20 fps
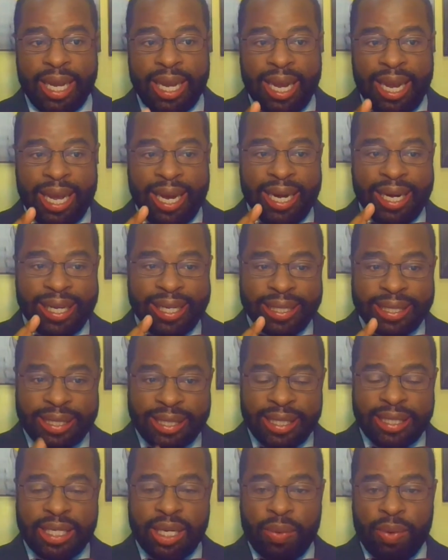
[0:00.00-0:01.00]
And at least
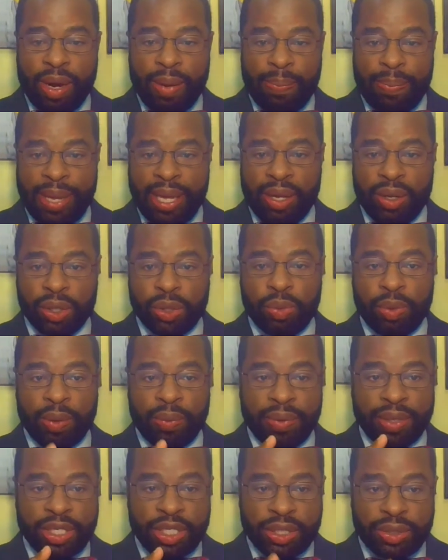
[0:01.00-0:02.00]
61 bills with
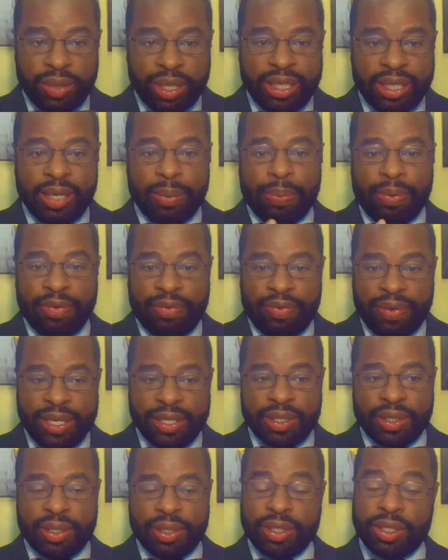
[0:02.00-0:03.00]
restrictive
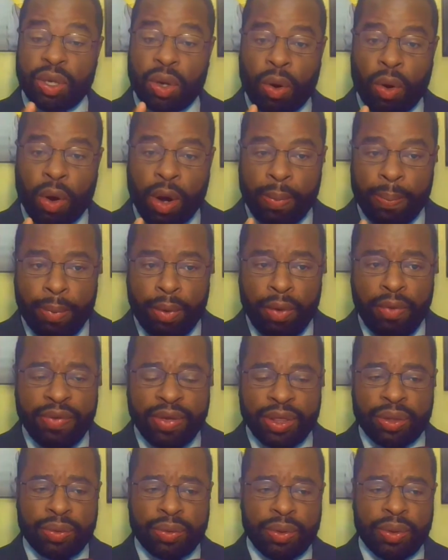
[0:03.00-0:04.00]
provisions are moving
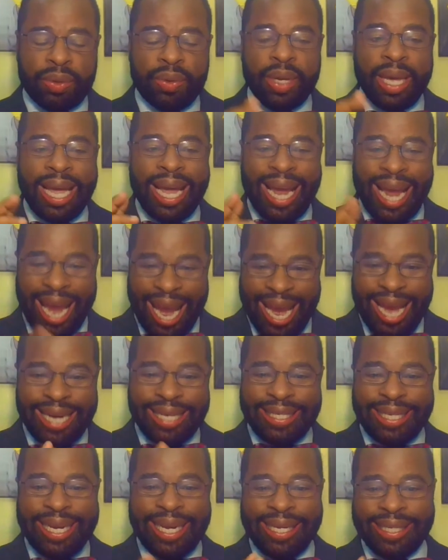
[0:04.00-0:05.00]
through
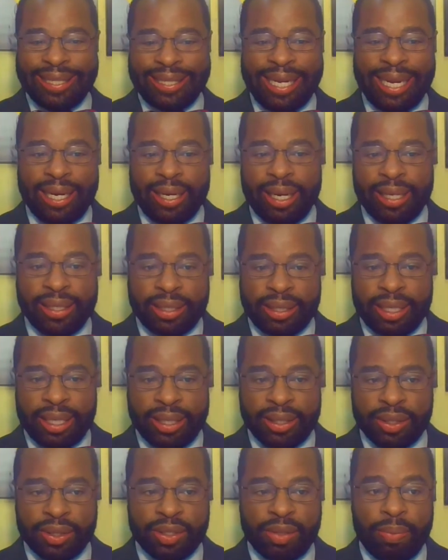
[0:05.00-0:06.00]
18 state
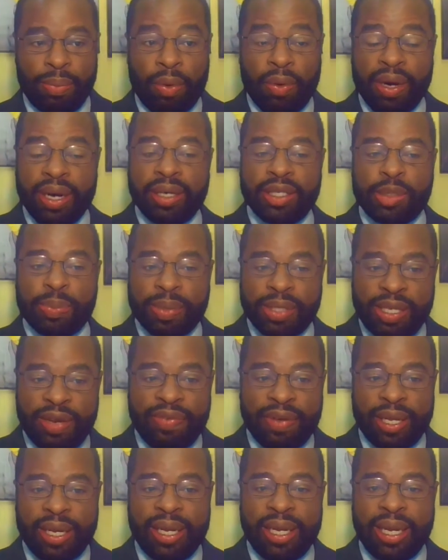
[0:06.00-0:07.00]
legislatures. More
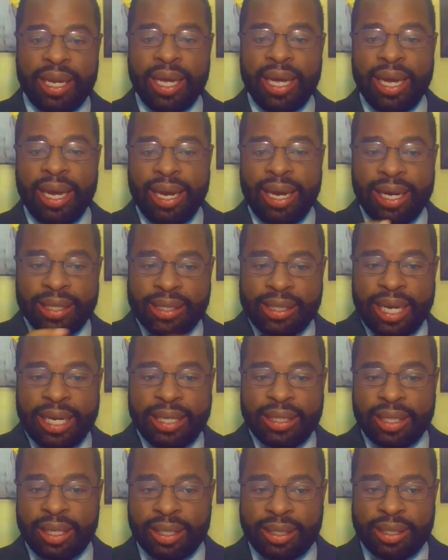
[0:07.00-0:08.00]
specifically, it
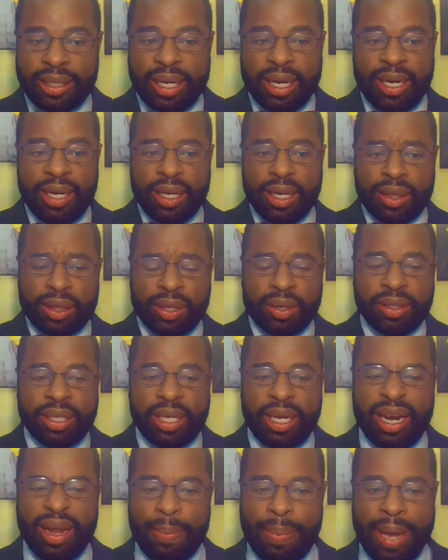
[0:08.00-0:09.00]
states in this study that 13
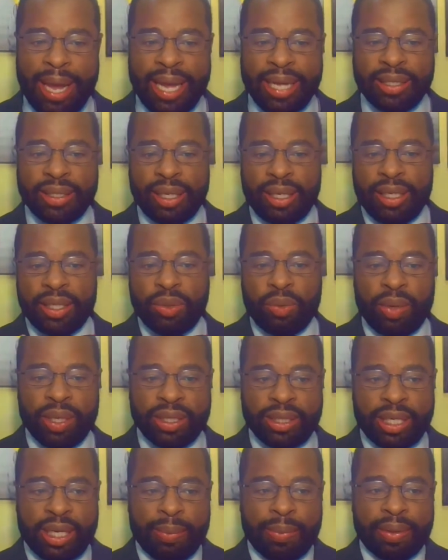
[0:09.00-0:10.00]
have passed at least one
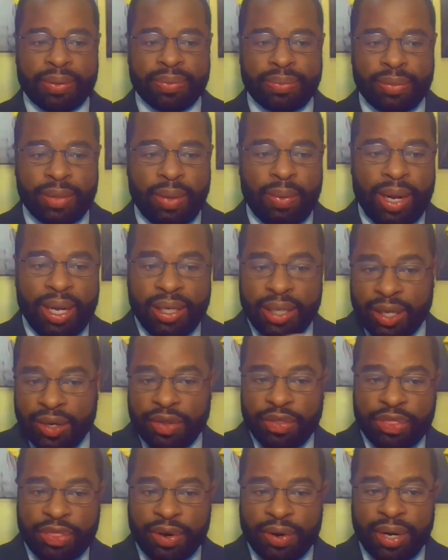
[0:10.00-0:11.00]
chamber, while another
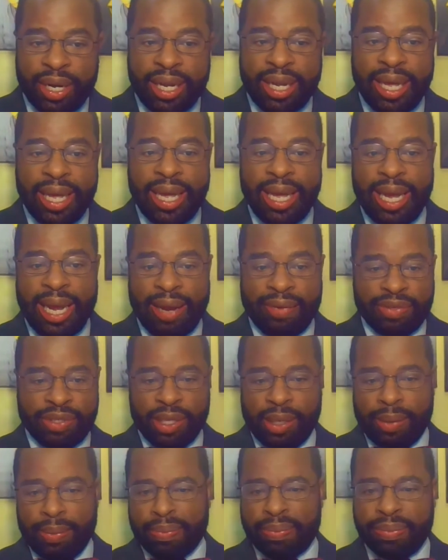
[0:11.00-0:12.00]
30 have
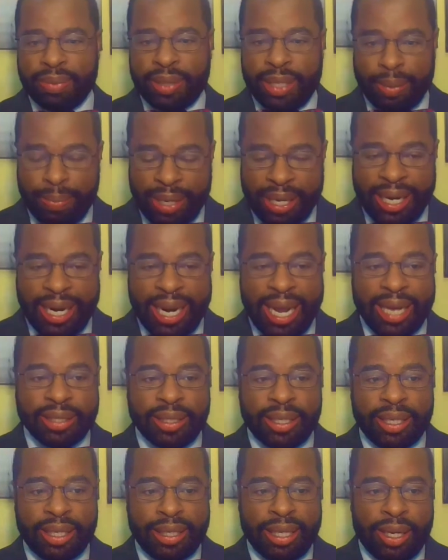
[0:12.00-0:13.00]
some committee action
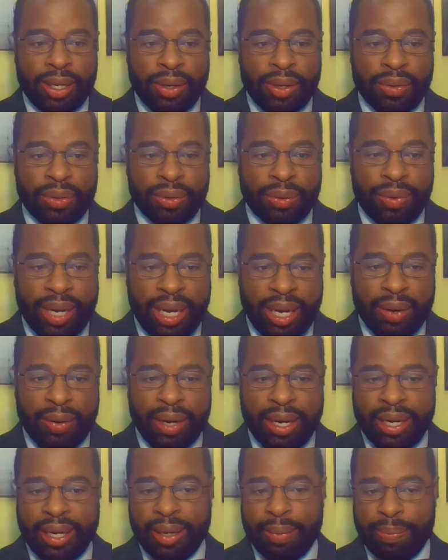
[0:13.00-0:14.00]
that they go through,
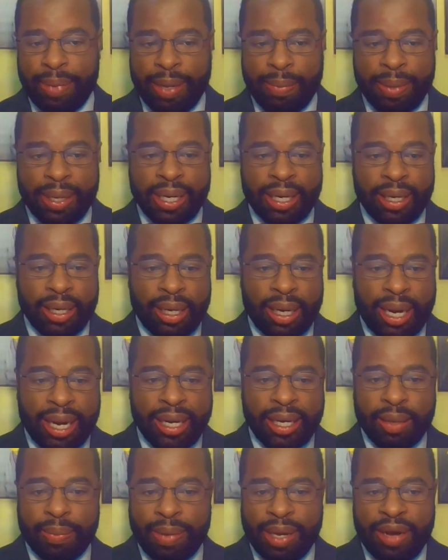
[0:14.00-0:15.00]
hearing, amendment, and the like
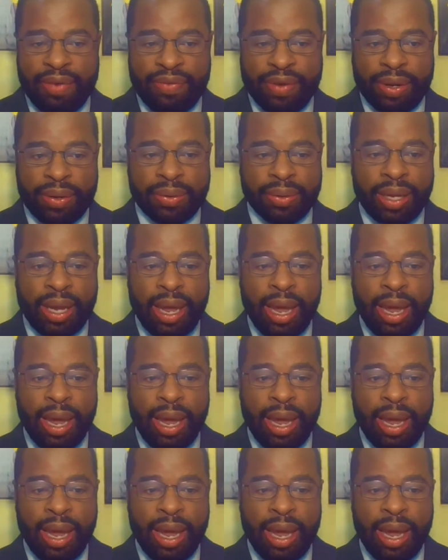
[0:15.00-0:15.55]
committee vote.